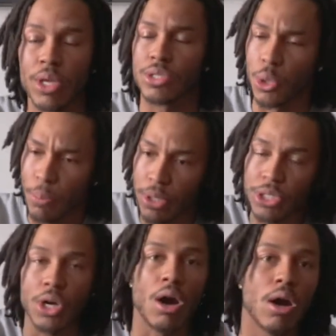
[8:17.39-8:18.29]
So
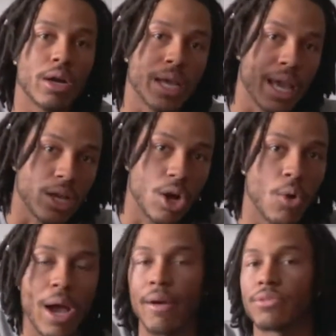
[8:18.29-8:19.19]
push hard and go
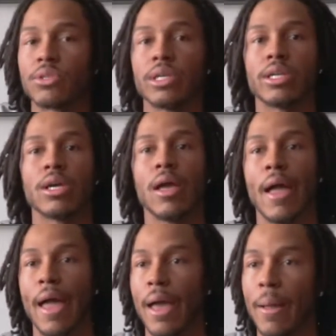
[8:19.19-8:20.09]
after it.
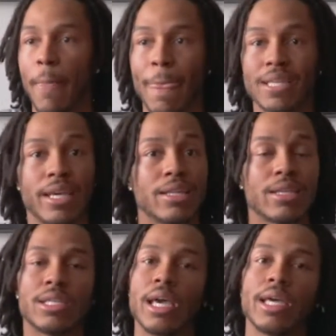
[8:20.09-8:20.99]
And at the end of
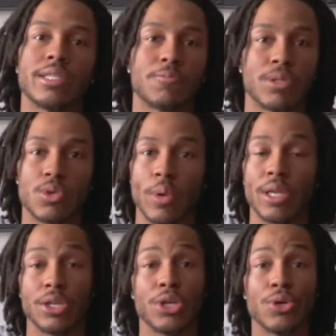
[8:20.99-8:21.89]
the day, it's
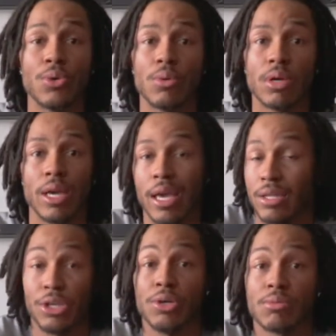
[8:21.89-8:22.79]
between you
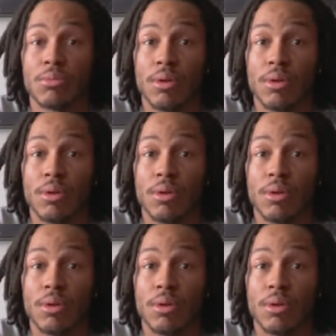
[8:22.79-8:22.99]
and you.